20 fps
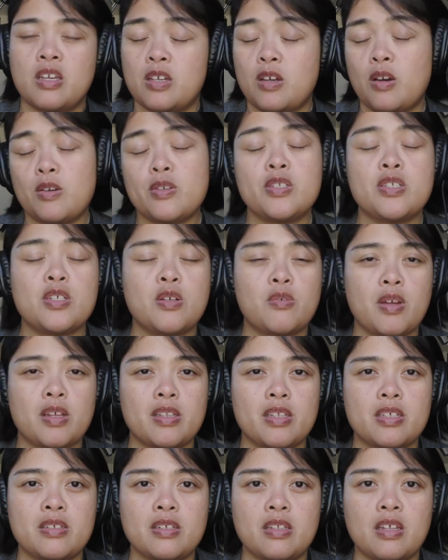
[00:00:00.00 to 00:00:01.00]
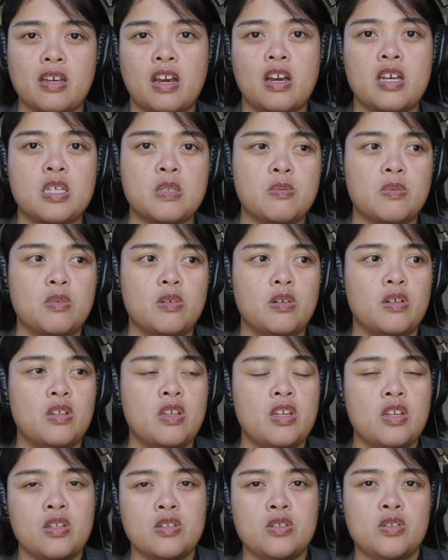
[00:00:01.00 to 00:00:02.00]
goes directly to the
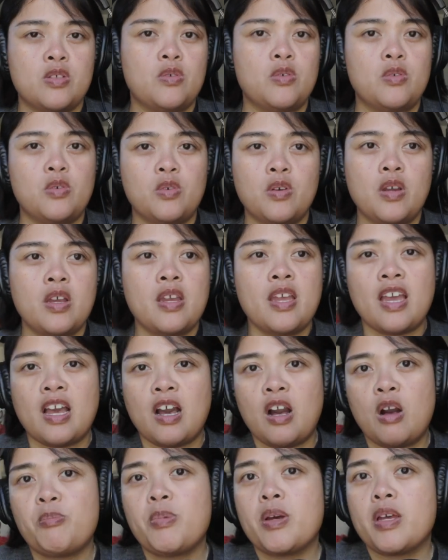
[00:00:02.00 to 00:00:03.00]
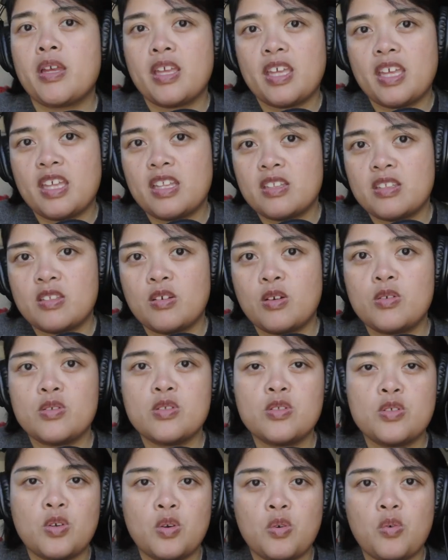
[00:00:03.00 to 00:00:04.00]
hospital to help in
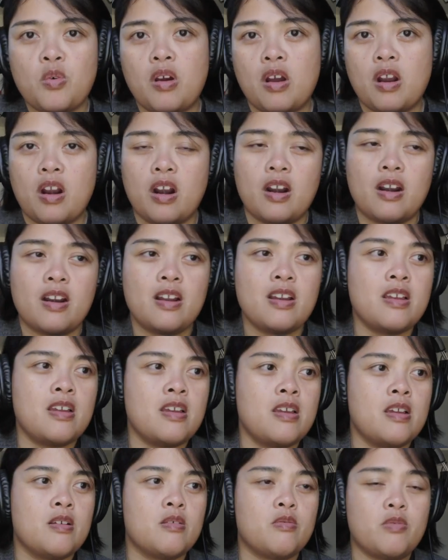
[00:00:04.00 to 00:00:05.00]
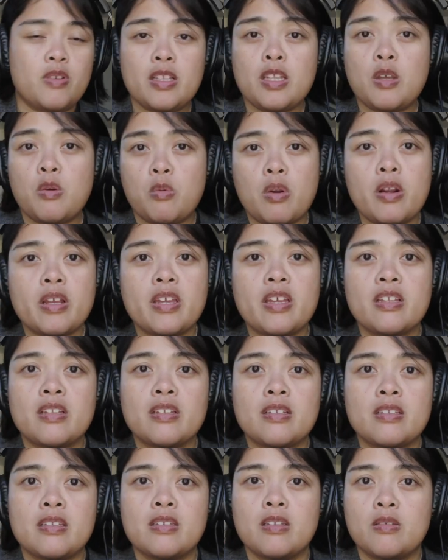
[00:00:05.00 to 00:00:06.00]
those who are really
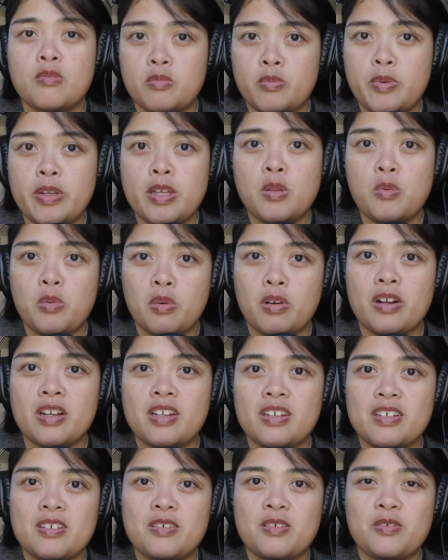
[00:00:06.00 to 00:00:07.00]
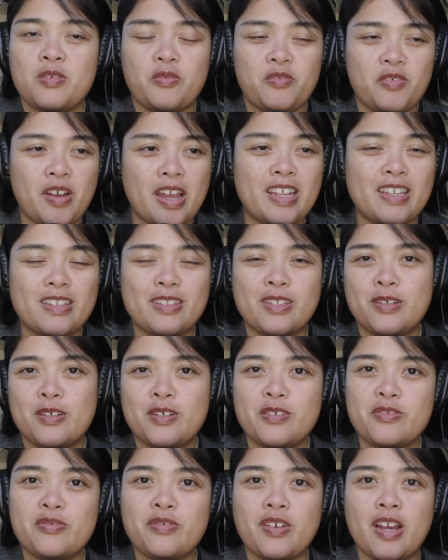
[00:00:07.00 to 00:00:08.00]
working the real work, fighting the
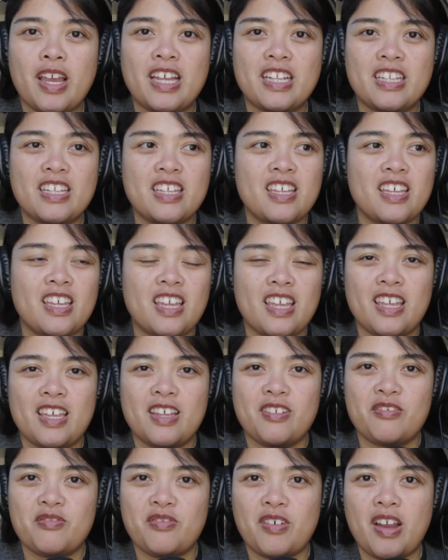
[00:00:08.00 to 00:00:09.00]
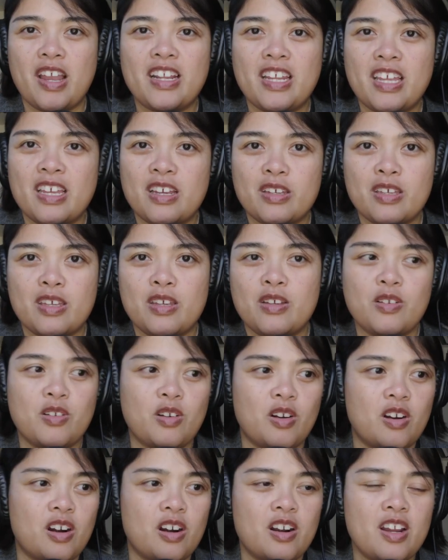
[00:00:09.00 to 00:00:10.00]
good fight, and finding a
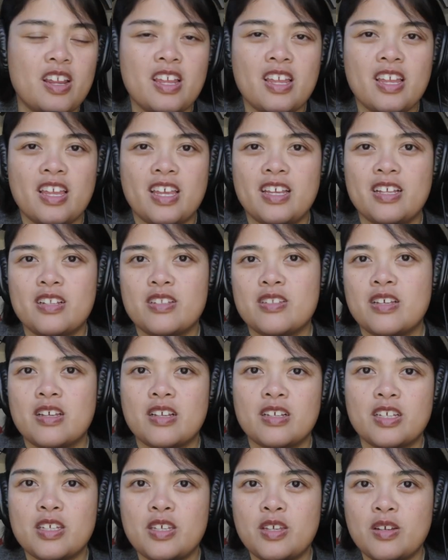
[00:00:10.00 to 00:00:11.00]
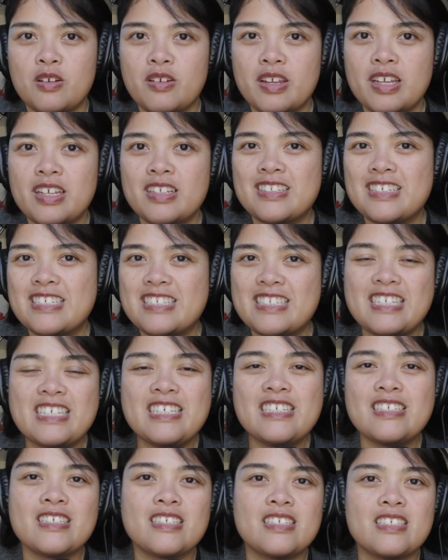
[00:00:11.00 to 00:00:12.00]
cure and curing
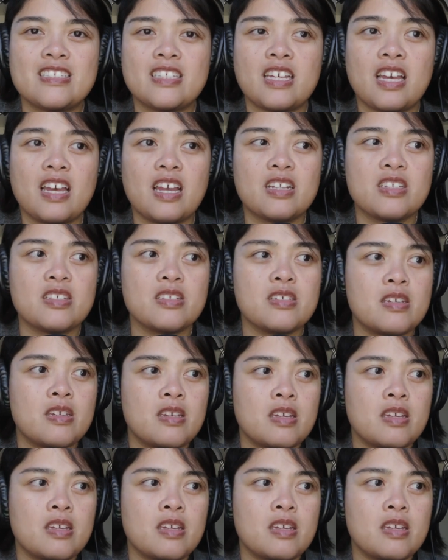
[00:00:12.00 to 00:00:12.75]
diseases that,